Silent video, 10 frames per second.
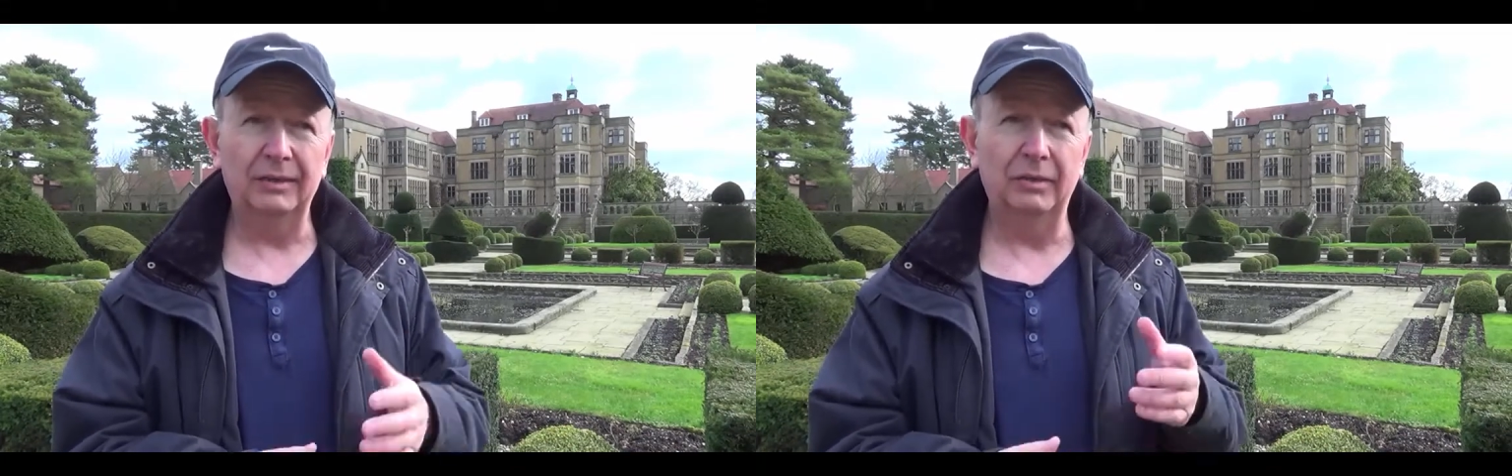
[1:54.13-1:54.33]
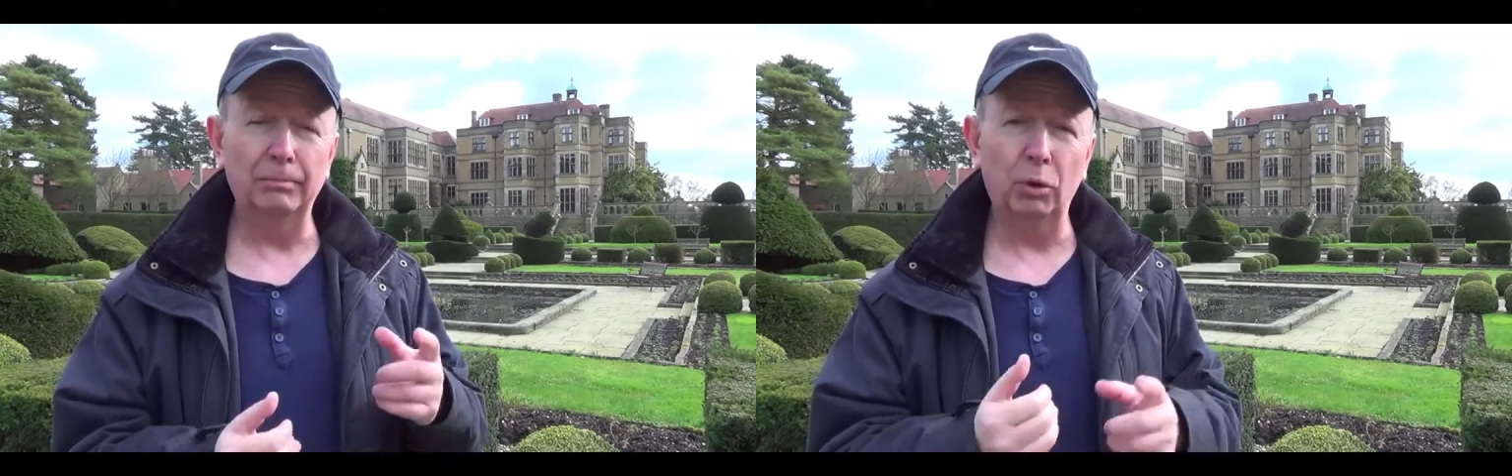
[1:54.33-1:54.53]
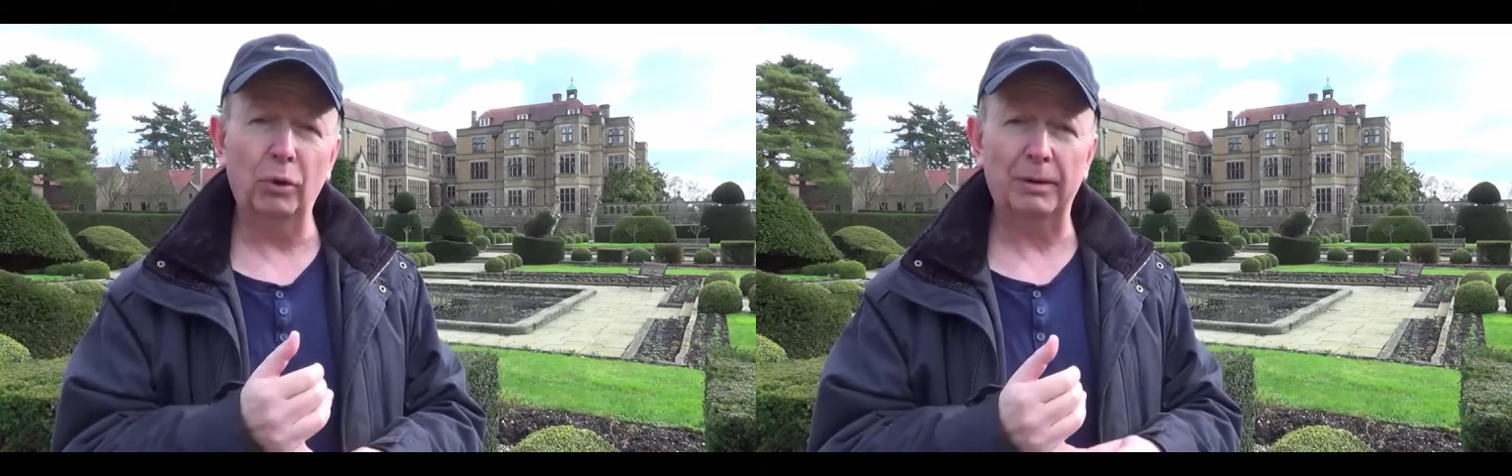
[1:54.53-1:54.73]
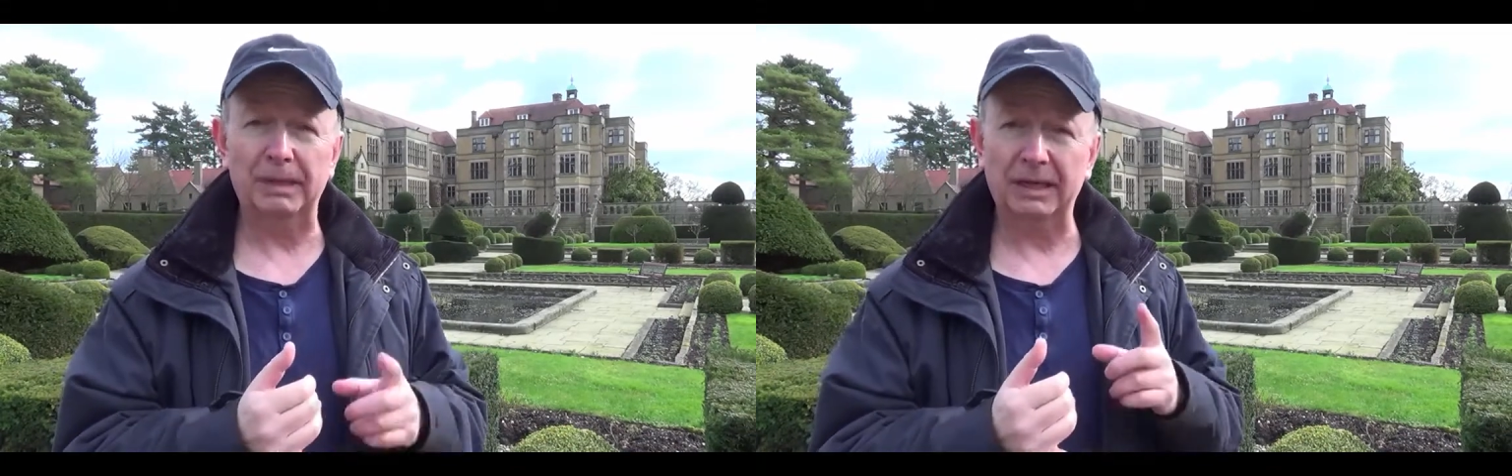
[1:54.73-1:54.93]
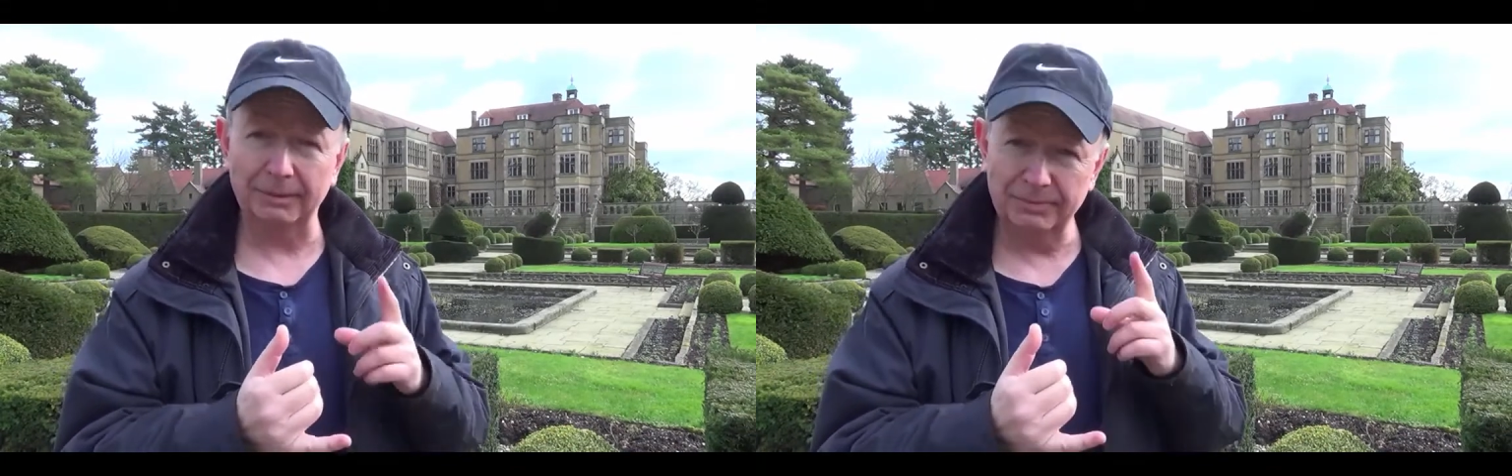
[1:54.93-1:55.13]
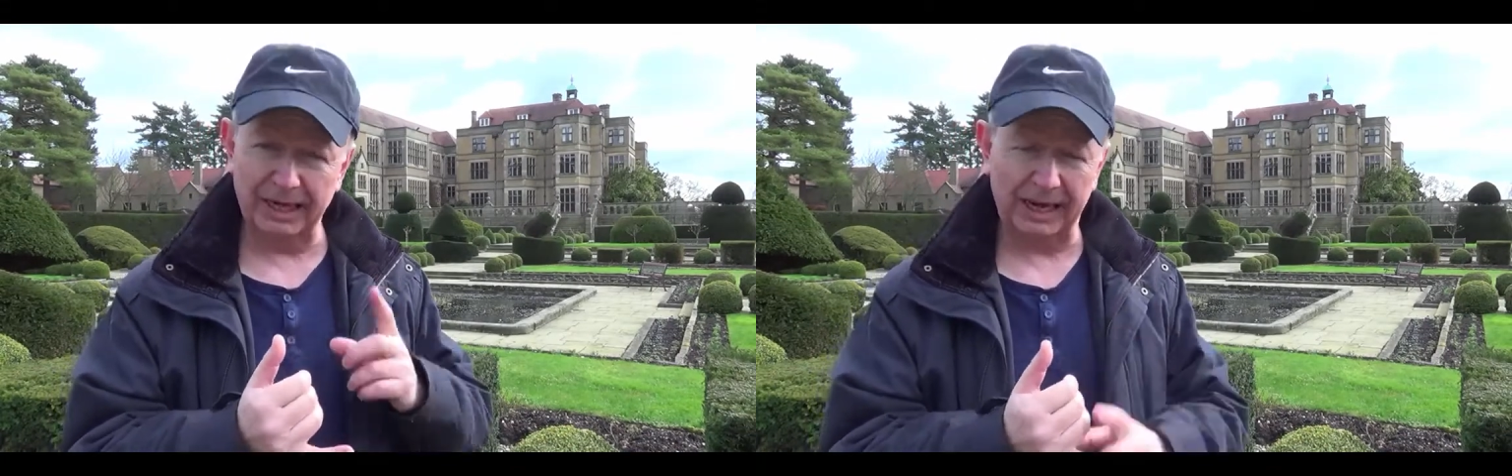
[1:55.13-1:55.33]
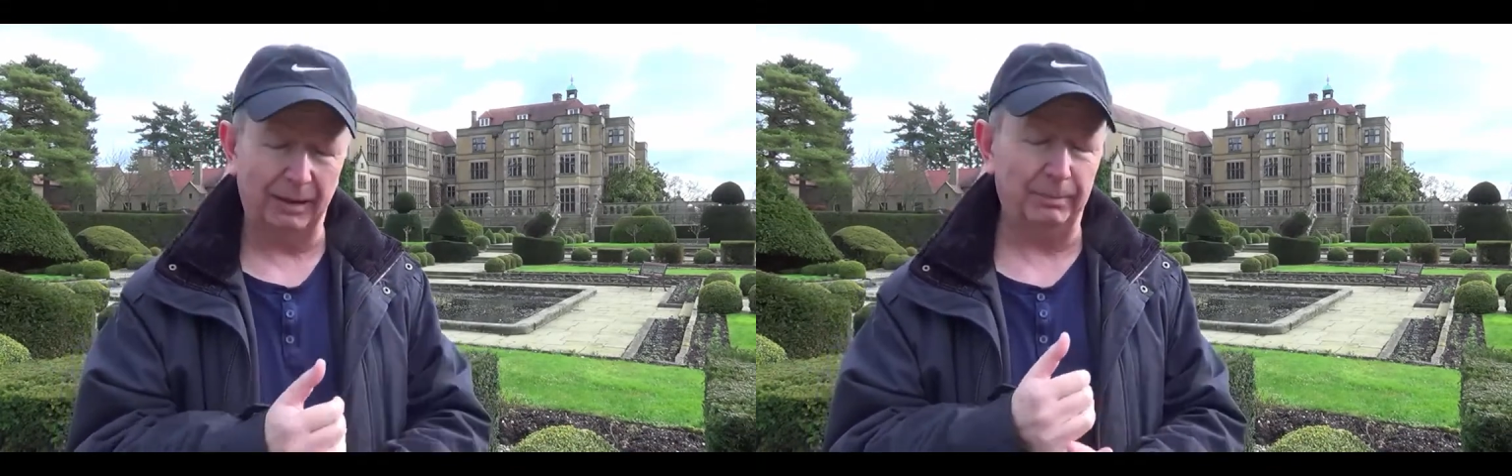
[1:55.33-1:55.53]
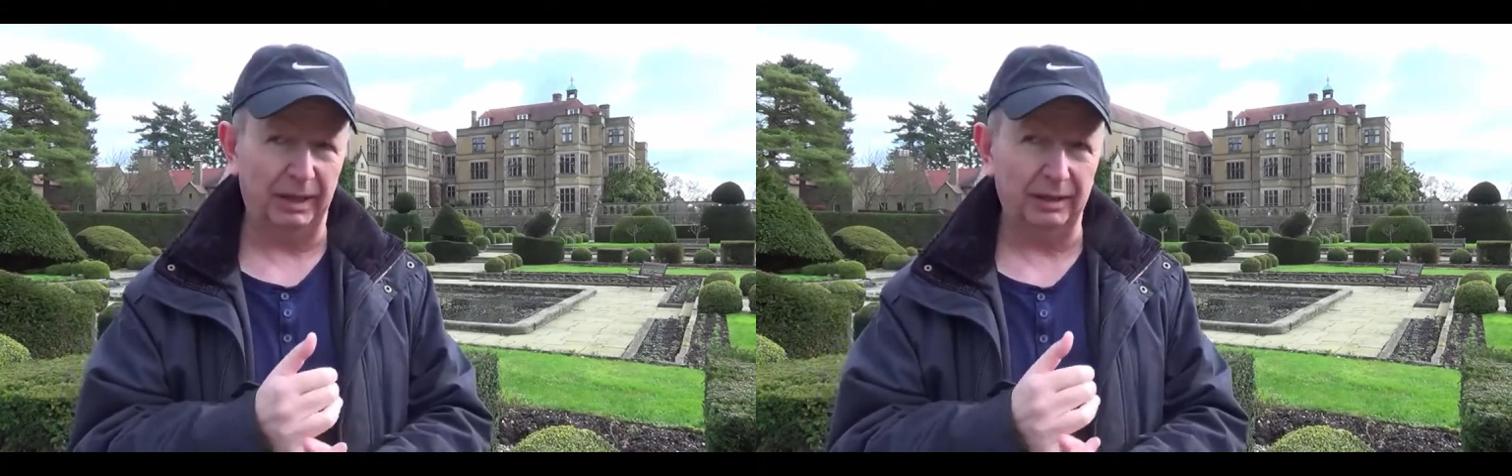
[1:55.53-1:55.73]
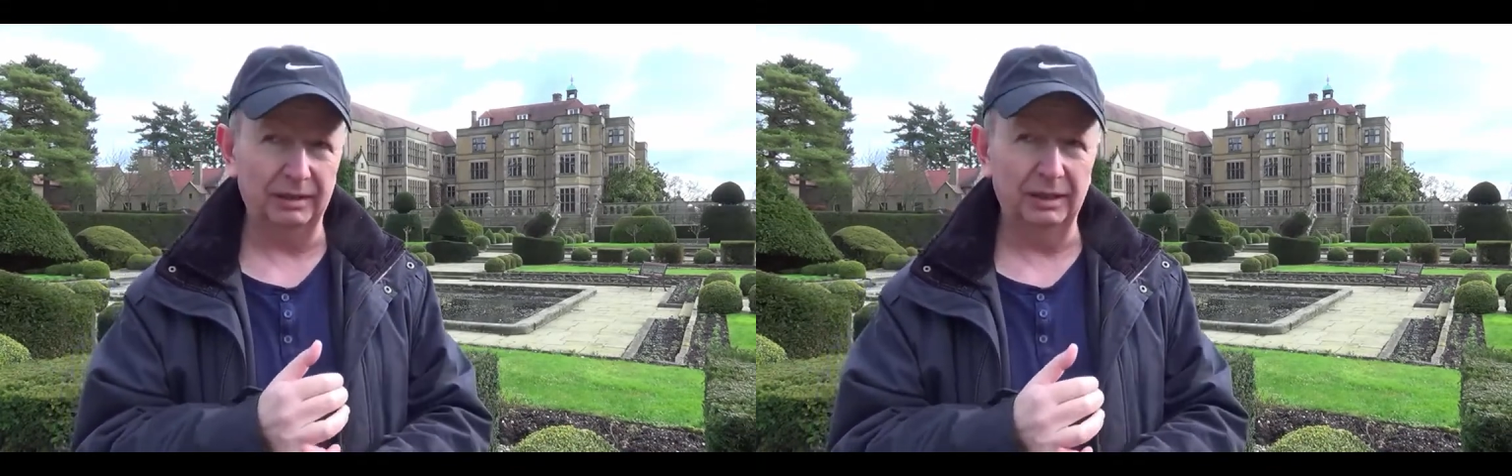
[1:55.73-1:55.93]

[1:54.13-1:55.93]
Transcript: the more it becomes a habit.